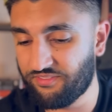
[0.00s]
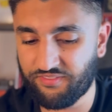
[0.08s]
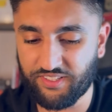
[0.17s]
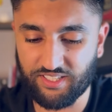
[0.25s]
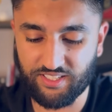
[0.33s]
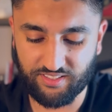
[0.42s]

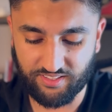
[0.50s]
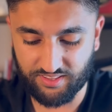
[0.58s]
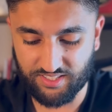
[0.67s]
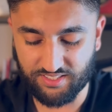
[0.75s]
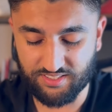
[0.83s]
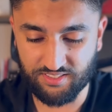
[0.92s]
feeling
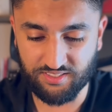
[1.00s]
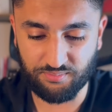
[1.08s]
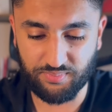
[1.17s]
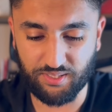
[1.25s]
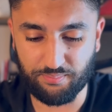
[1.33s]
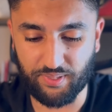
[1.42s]
like this is
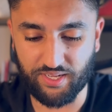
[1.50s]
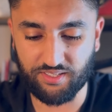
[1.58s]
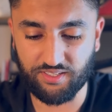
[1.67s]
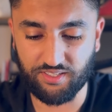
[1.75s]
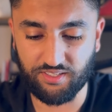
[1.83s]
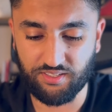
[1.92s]
going to be a
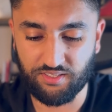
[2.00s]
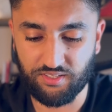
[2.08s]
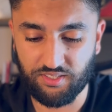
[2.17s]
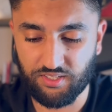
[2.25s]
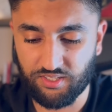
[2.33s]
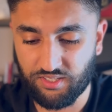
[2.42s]
banger.
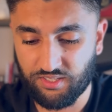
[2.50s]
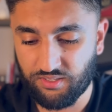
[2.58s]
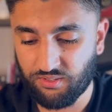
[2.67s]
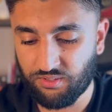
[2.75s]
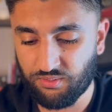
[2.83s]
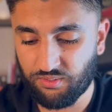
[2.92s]

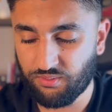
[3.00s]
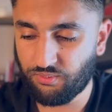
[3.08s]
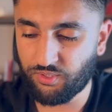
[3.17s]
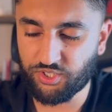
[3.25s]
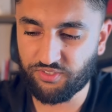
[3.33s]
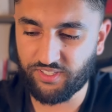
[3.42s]

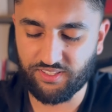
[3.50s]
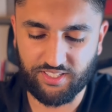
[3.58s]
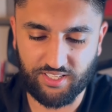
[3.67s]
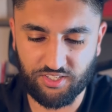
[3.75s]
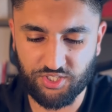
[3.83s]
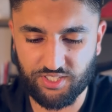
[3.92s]
What do you think
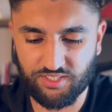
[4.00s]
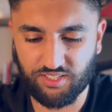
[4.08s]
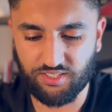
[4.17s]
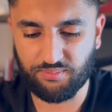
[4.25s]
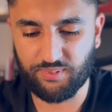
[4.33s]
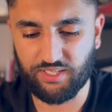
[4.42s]
the energy is
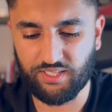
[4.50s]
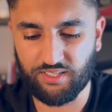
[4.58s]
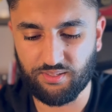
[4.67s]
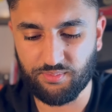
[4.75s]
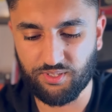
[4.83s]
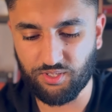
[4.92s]
going to be?
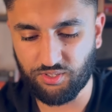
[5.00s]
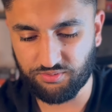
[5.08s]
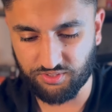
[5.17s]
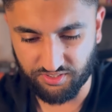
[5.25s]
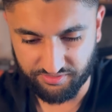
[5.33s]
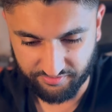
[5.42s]
I'm going to go
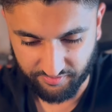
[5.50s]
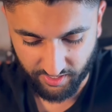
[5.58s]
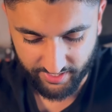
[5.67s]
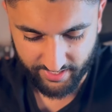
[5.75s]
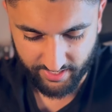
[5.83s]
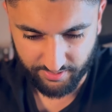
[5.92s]
for a
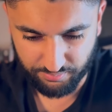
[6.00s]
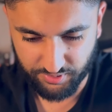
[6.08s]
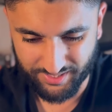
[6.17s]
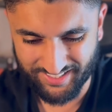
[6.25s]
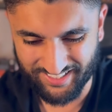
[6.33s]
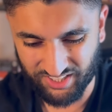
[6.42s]
fire
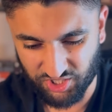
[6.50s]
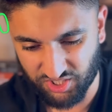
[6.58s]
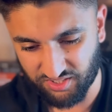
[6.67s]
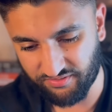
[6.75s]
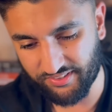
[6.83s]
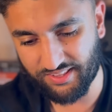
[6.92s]

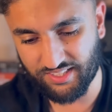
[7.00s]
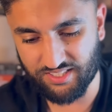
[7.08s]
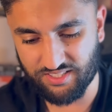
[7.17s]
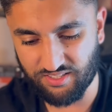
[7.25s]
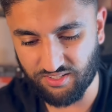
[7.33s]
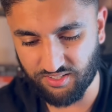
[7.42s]
prediction for
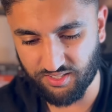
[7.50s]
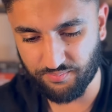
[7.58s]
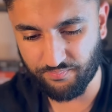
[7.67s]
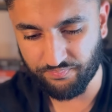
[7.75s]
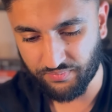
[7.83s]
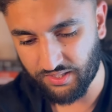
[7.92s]
this time.
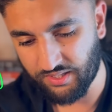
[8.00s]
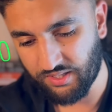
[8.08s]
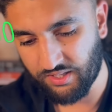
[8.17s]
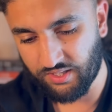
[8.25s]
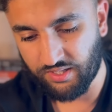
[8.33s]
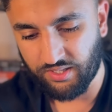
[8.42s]

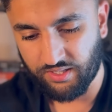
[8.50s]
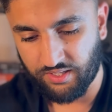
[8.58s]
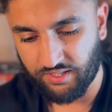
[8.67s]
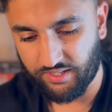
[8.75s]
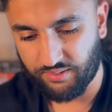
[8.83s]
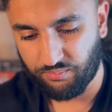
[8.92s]

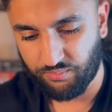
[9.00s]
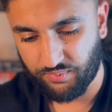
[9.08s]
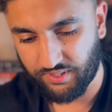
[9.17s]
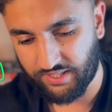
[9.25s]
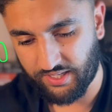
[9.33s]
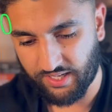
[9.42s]
And
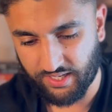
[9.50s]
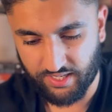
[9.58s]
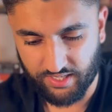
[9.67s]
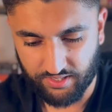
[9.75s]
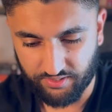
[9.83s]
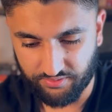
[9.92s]
we
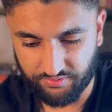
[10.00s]
have